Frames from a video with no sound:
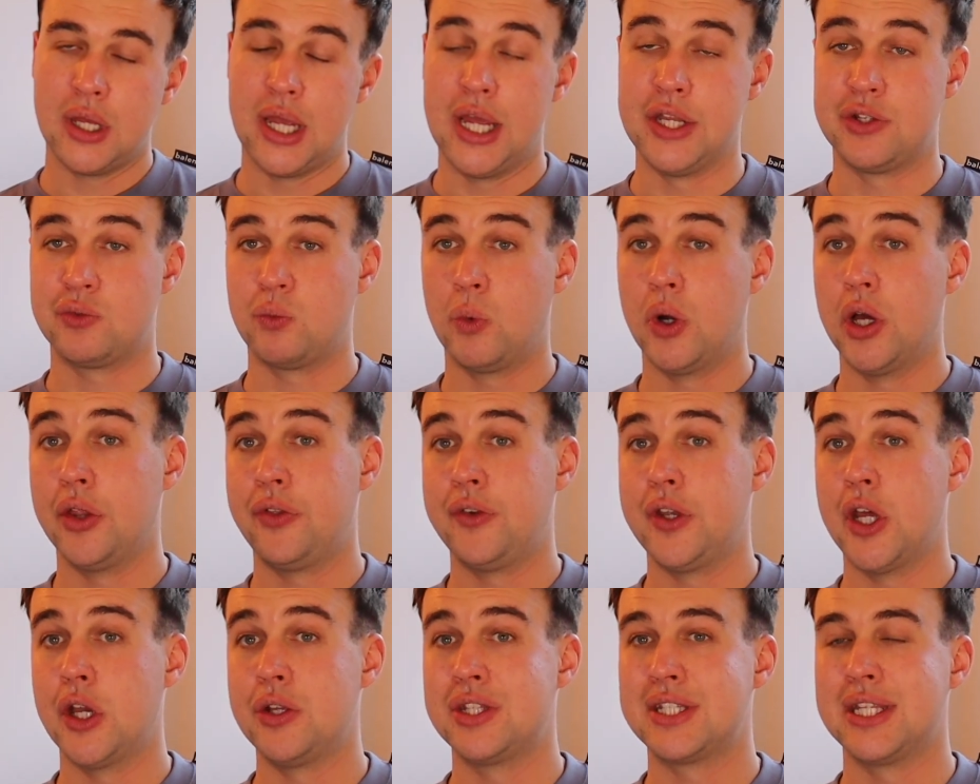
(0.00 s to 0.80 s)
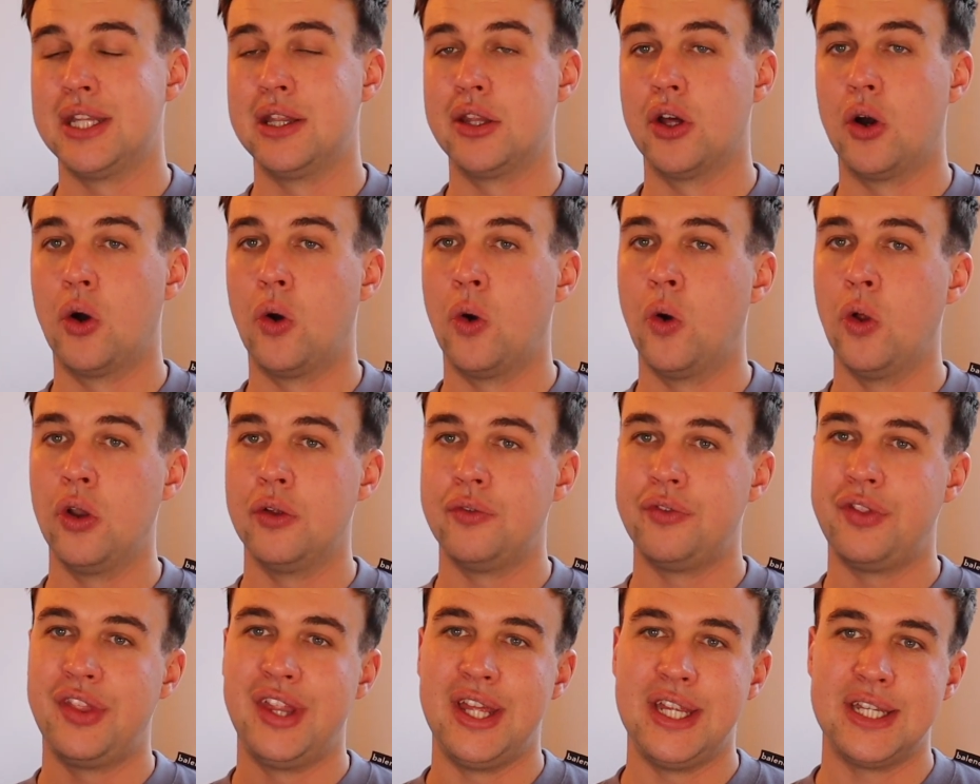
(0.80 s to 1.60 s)
It's worth noting that all
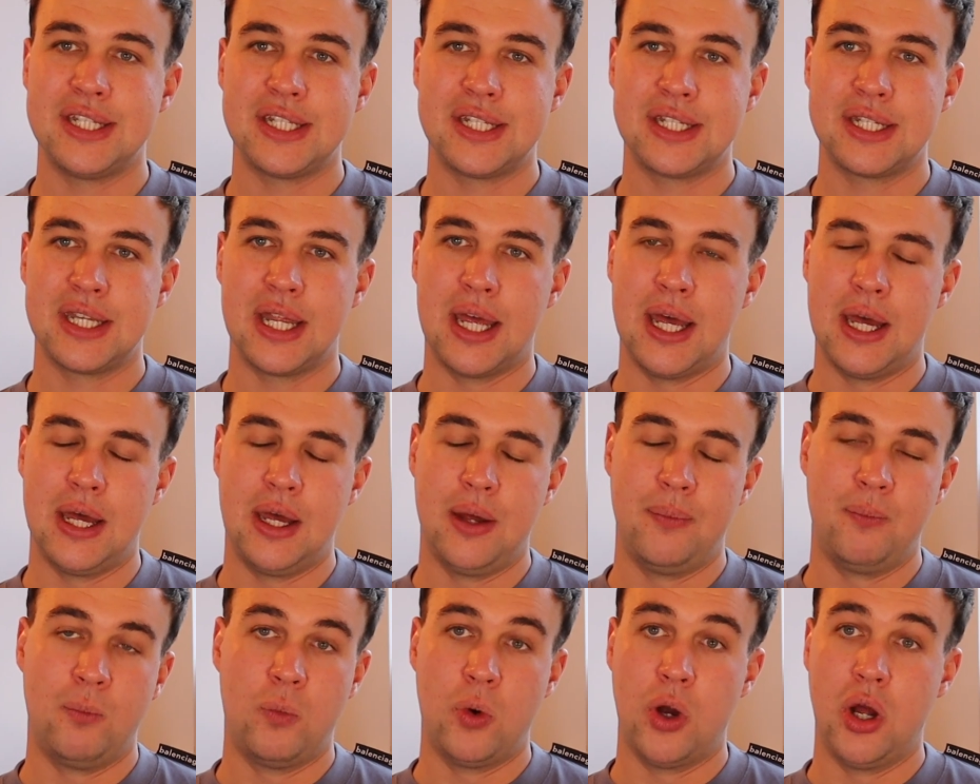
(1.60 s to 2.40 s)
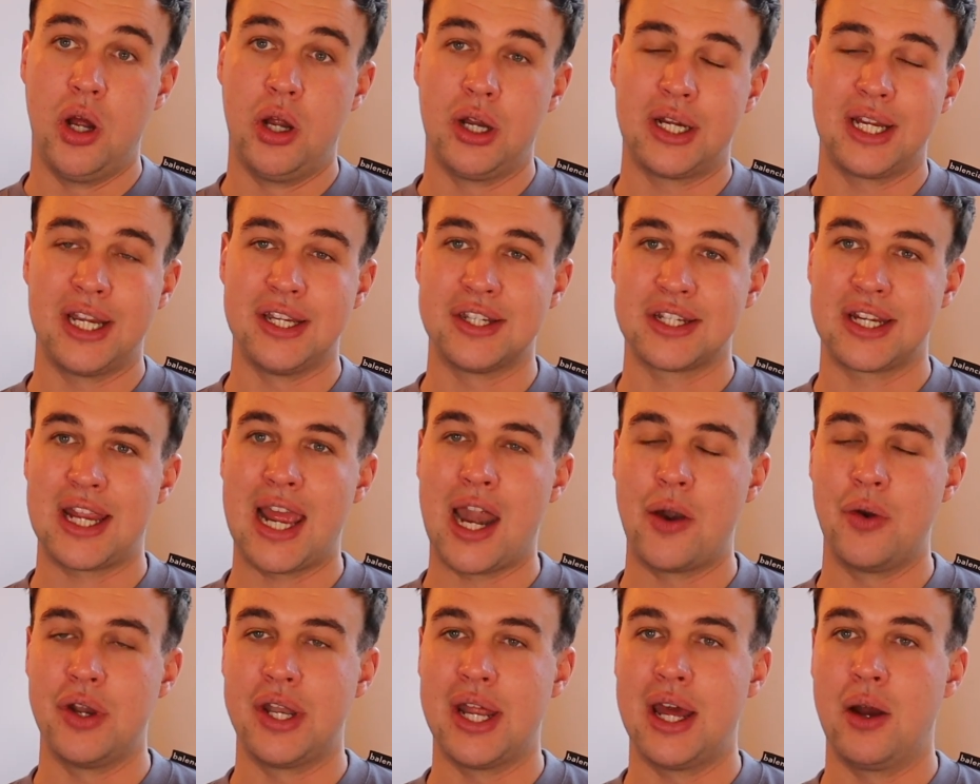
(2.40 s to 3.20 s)
of this work is
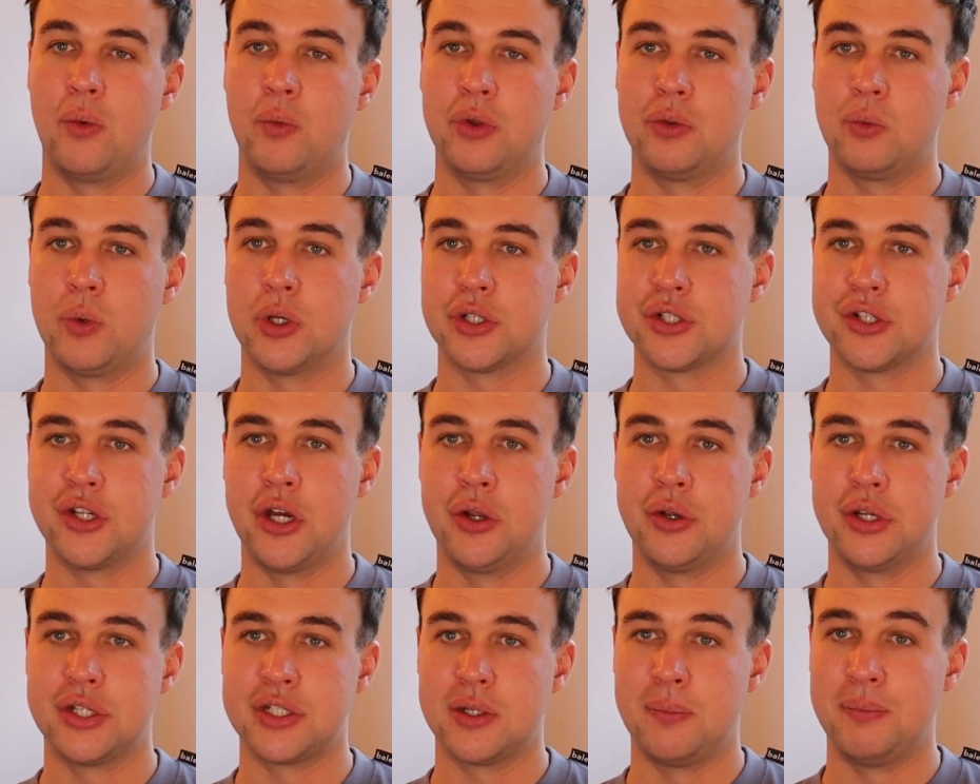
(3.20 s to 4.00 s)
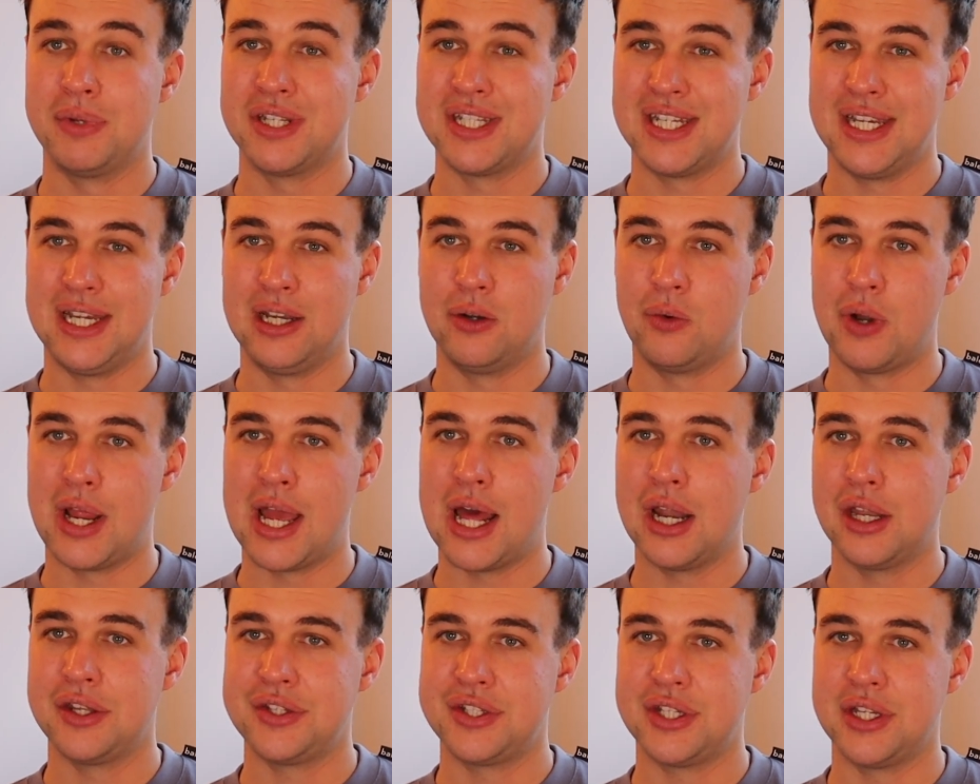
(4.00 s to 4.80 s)
carried out with what's known as a
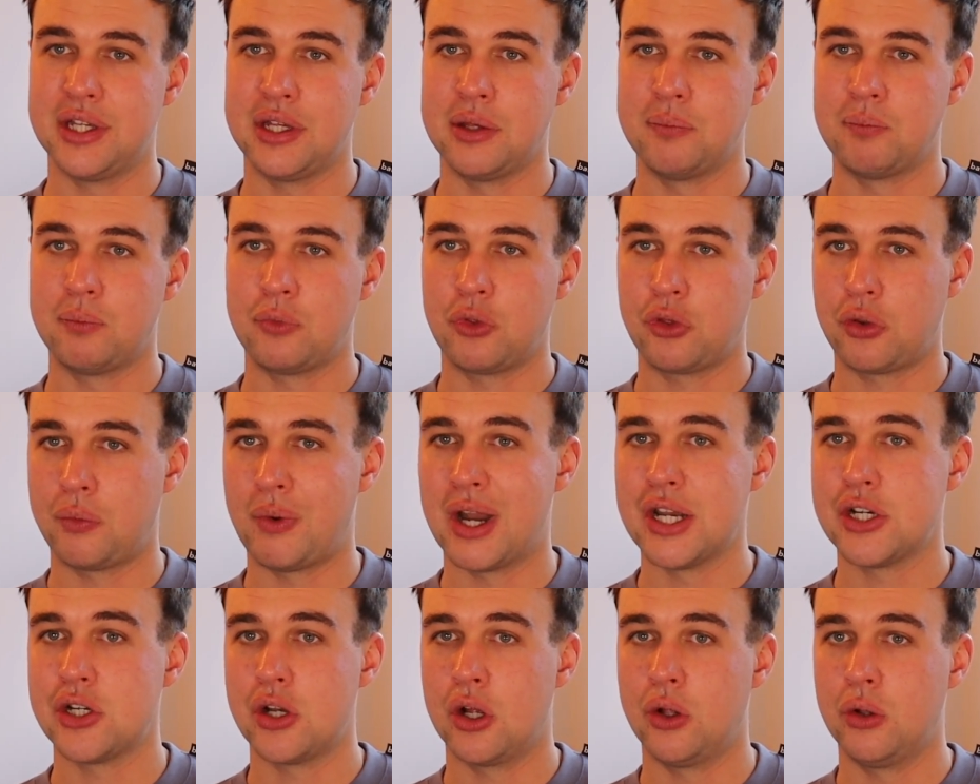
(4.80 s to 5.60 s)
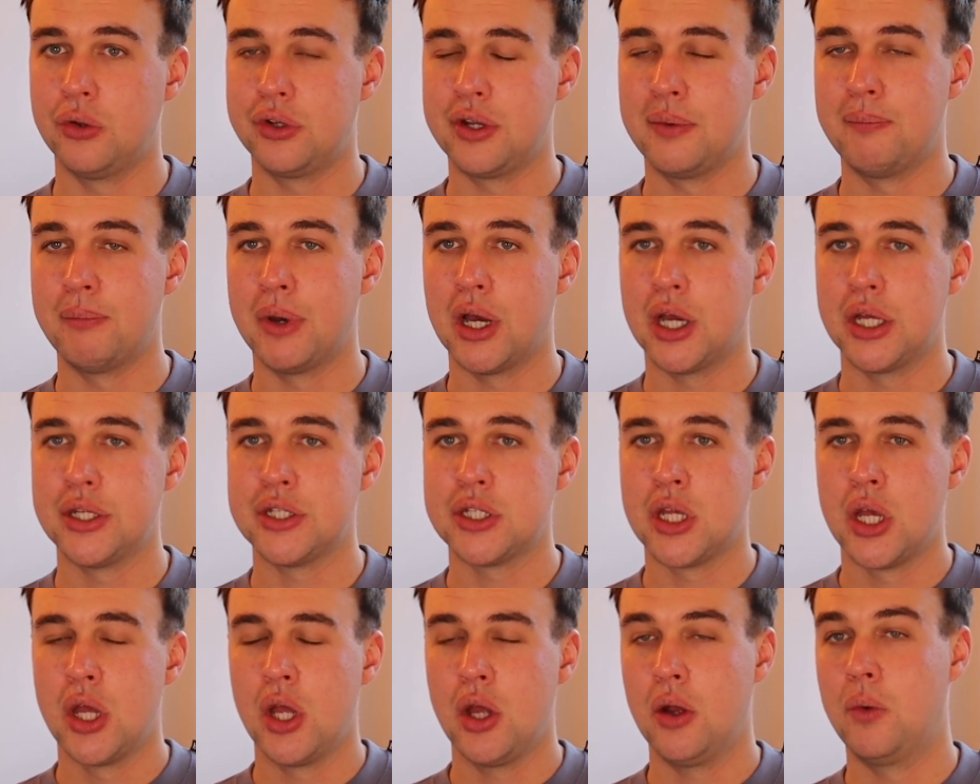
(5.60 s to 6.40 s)
materiality threshold in mind,